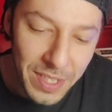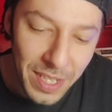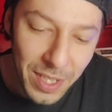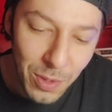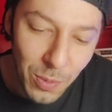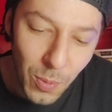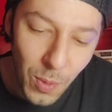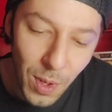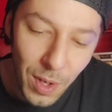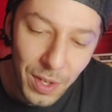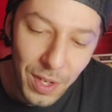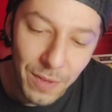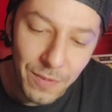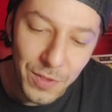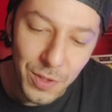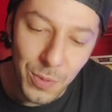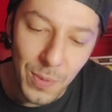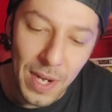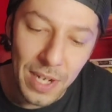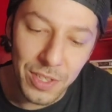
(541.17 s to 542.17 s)
and the work of
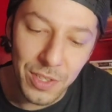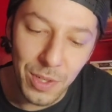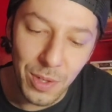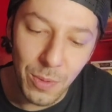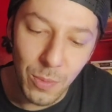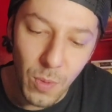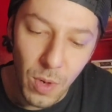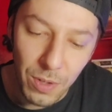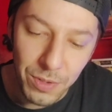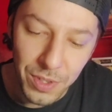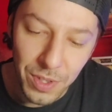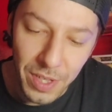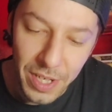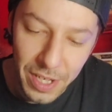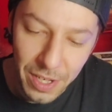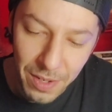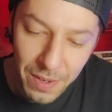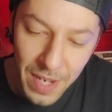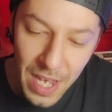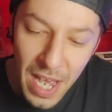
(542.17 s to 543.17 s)
director Walter
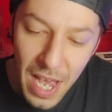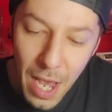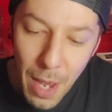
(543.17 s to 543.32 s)
Hill.